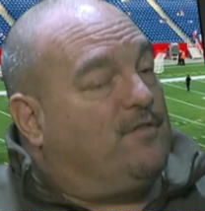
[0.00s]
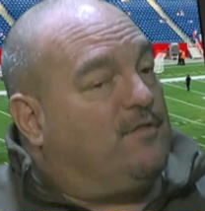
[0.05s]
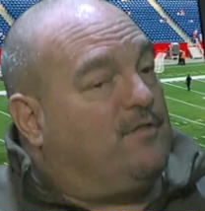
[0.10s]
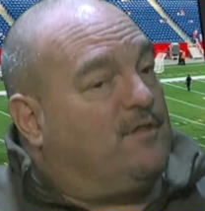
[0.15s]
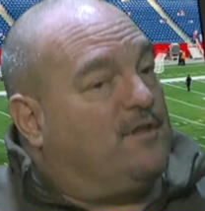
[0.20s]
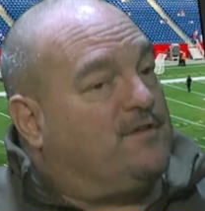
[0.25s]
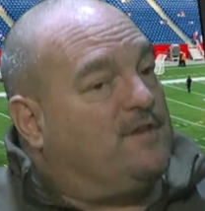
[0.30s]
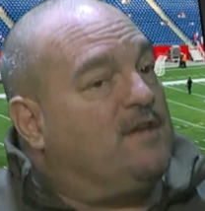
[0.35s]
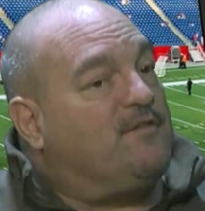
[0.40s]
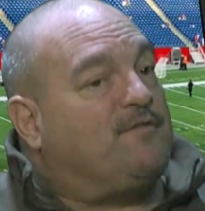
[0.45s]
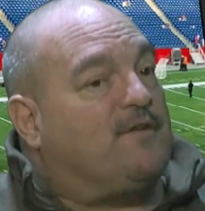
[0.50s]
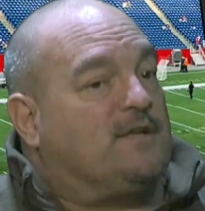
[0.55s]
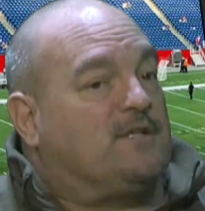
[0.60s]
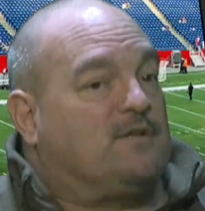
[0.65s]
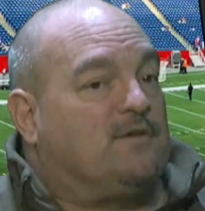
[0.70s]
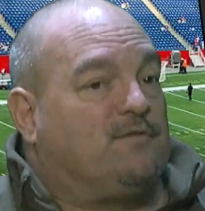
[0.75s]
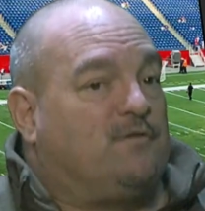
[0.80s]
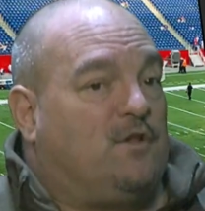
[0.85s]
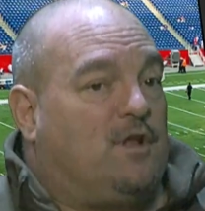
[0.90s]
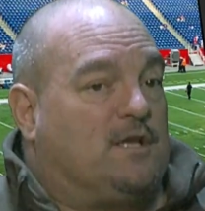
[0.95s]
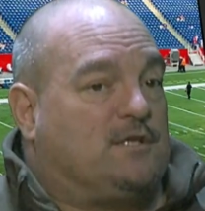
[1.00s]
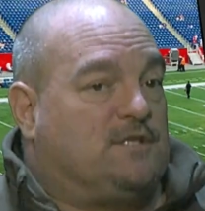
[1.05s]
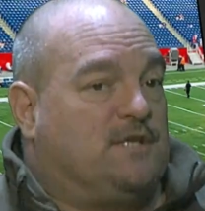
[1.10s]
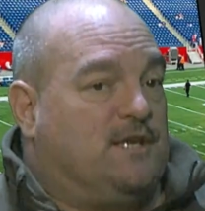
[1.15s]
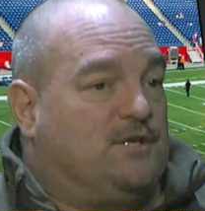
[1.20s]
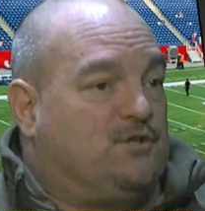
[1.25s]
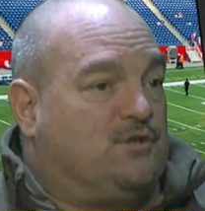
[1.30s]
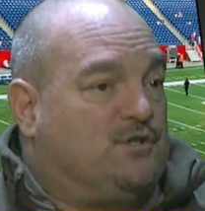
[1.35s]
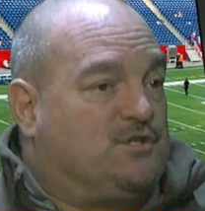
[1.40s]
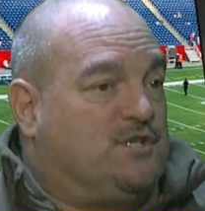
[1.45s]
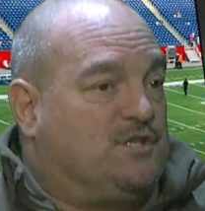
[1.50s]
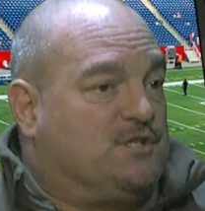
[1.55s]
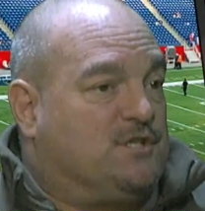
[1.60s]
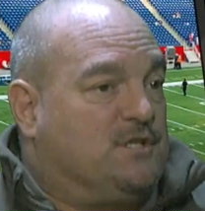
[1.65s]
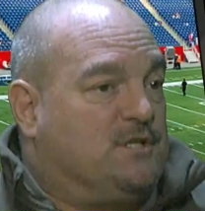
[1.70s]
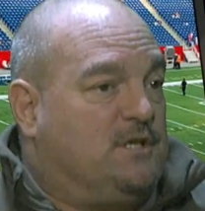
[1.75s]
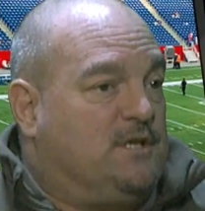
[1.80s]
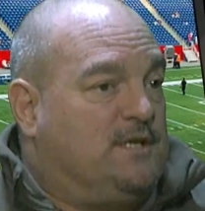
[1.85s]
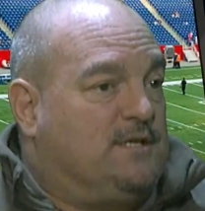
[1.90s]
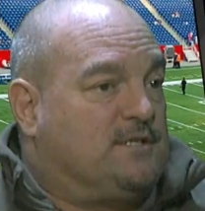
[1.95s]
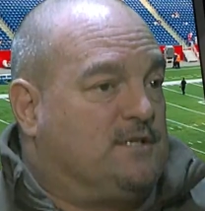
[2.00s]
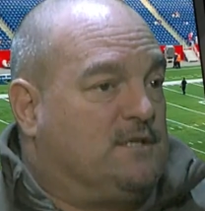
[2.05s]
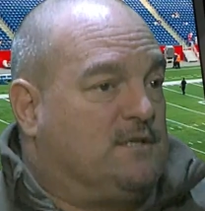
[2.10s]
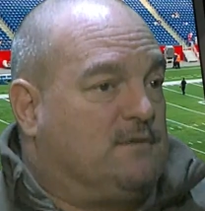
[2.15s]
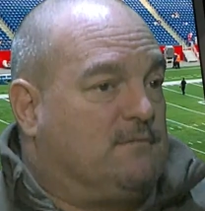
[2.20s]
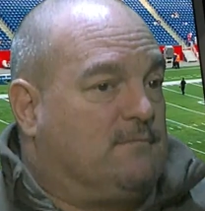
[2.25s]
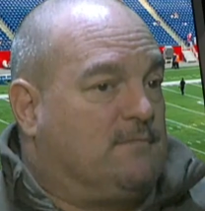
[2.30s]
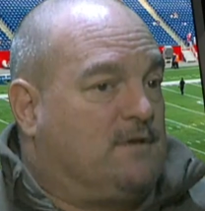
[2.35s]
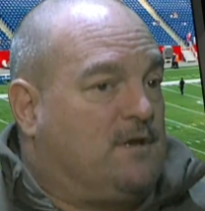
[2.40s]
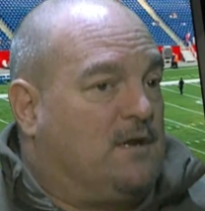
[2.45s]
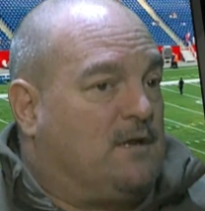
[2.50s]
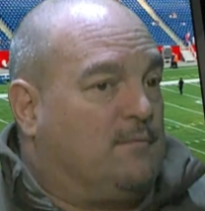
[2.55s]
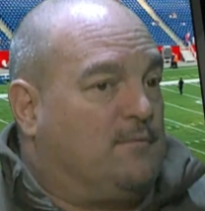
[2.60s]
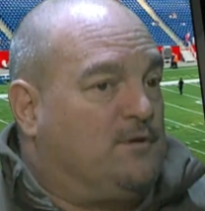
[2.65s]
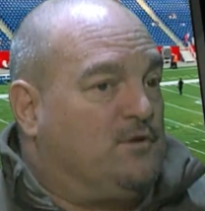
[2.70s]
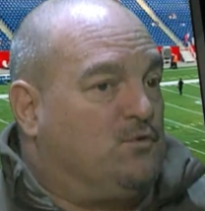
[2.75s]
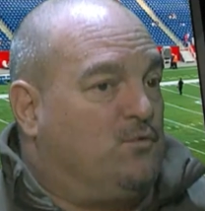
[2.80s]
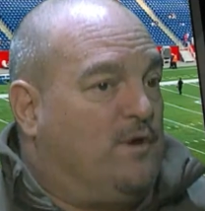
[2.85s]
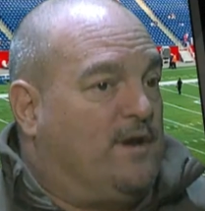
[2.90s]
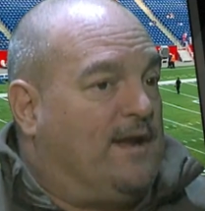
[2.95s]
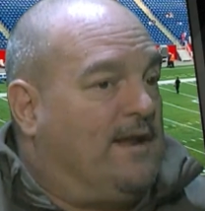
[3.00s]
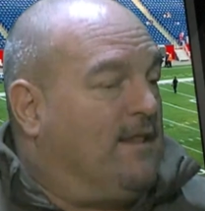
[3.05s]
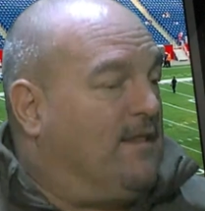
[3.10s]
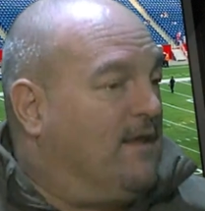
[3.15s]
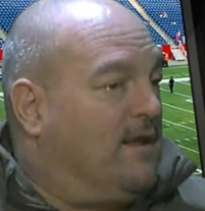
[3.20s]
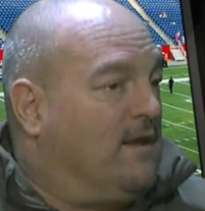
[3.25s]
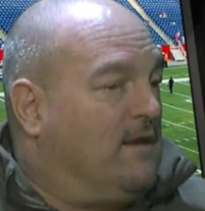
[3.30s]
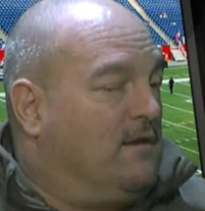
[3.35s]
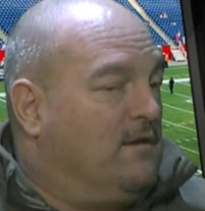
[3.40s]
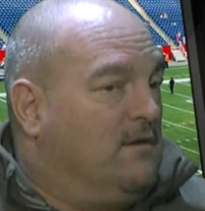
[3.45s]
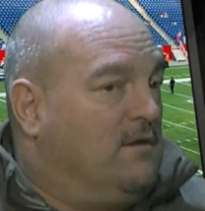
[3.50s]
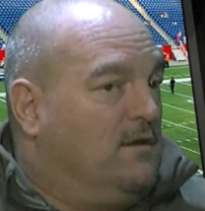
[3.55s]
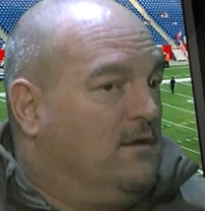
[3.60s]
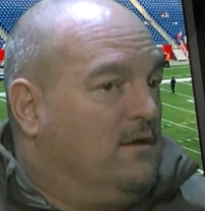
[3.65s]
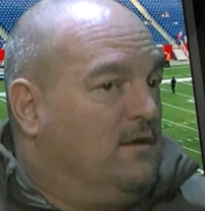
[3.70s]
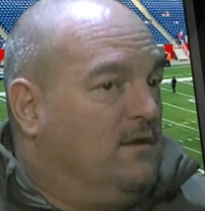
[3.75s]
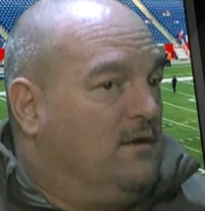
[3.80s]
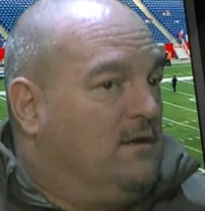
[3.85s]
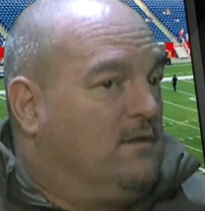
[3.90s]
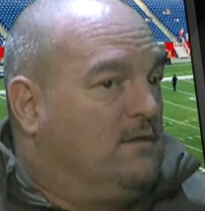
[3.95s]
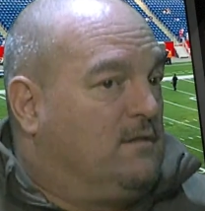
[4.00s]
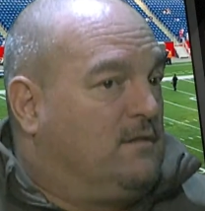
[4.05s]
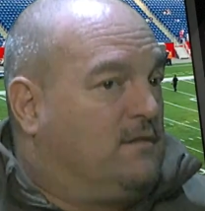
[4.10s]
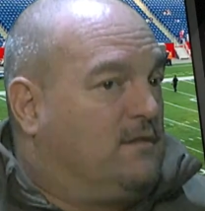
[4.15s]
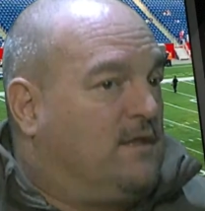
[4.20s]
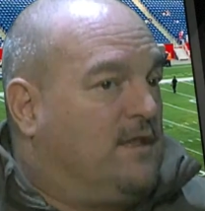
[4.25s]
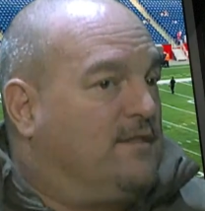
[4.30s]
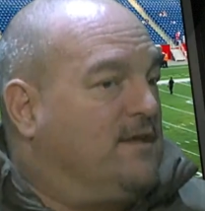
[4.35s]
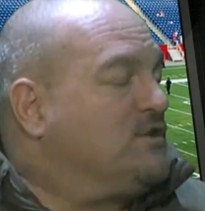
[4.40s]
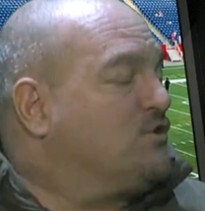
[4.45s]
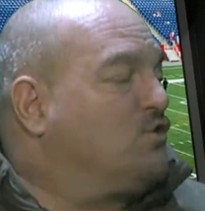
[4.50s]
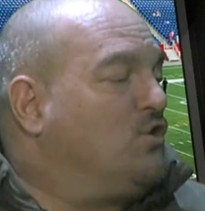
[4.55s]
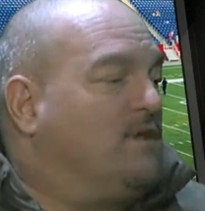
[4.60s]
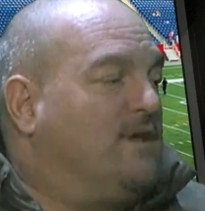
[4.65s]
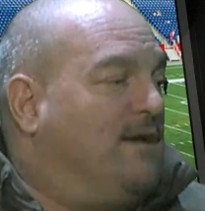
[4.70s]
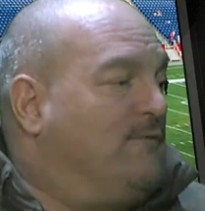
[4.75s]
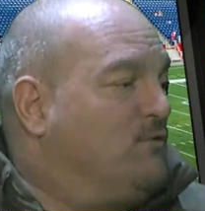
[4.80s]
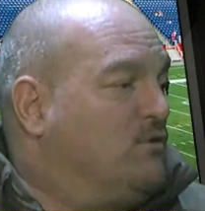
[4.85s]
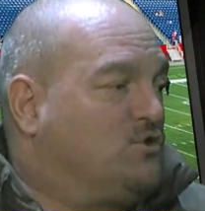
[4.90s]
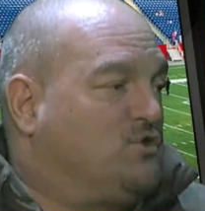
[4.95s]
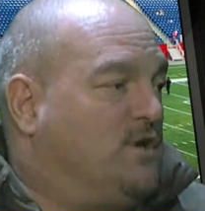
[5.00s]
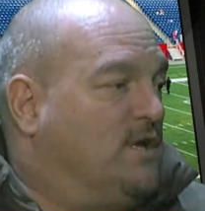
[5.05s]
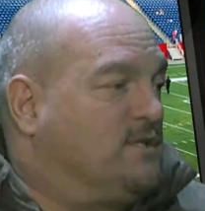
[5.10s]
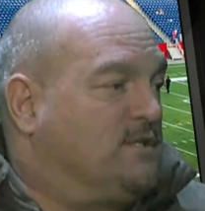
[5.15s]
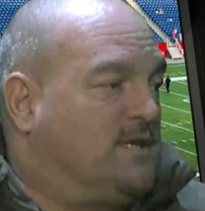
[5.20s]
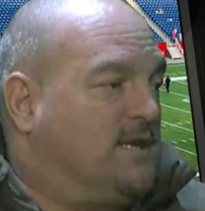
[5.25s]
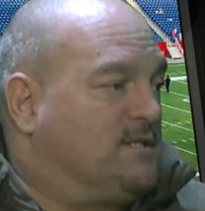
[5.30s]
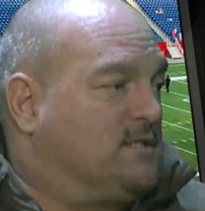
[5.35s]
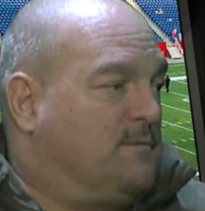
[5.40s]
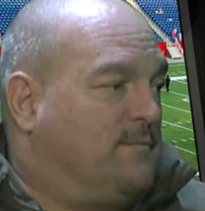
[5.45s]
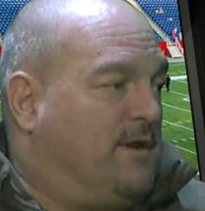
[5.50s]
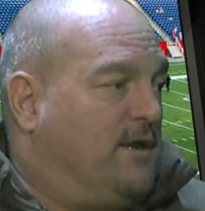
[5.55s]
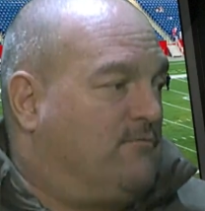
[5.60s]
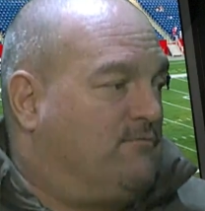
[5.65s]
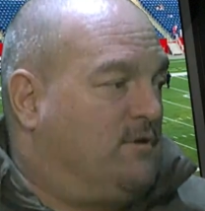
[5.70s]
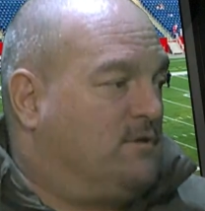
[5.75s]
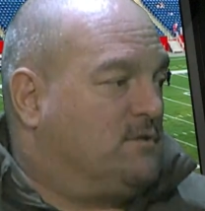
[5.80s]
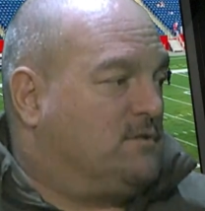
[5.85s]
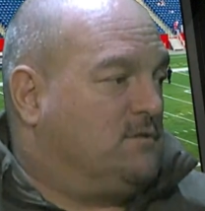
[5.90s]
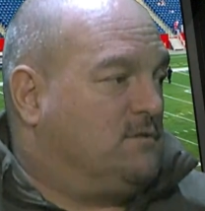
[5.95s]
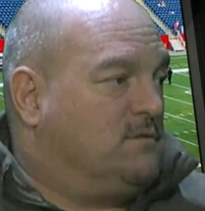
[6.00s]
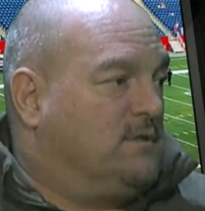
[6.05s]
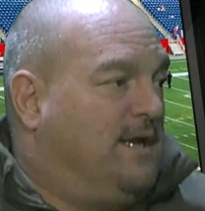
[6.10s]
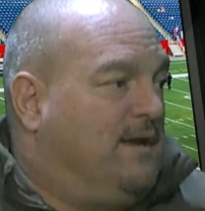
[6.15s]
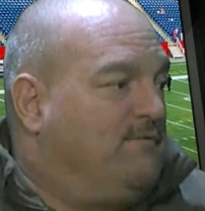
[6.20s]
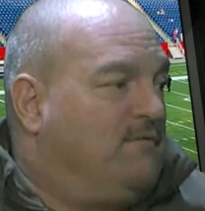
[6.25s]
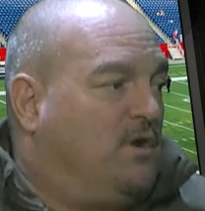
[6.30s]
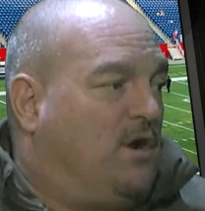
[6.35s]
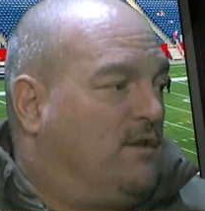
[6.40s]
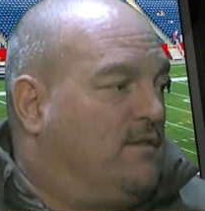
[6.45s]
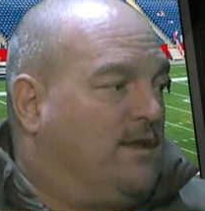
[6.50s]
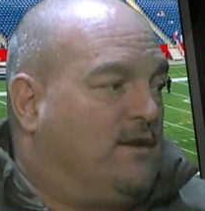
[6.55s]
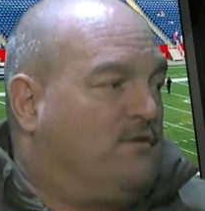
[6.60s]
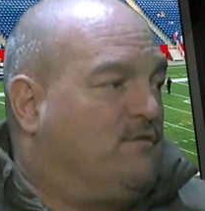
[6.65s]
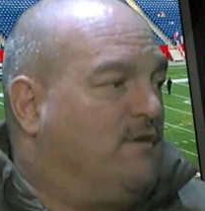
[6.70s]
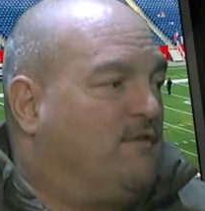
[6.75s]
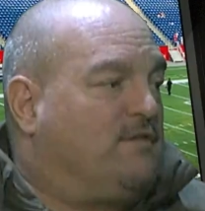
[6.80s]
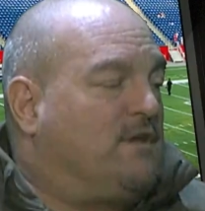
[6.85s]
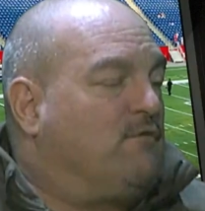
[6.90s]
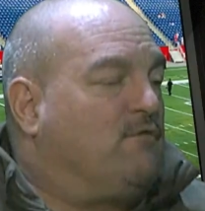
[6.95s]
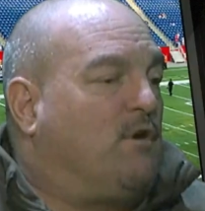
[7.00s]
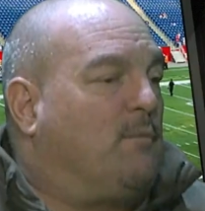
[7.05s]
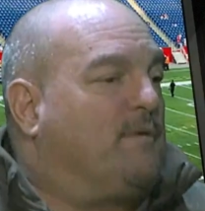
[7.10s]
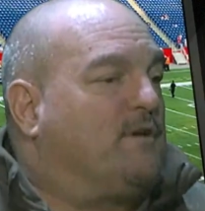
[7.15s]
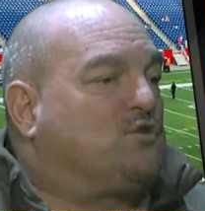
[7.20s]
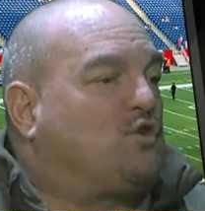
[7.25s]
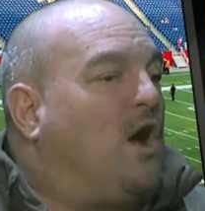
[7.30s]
the defense of Los Angeles isn't going to be doing anything, then they surely have no chance against the Patriots. They have none. They will, because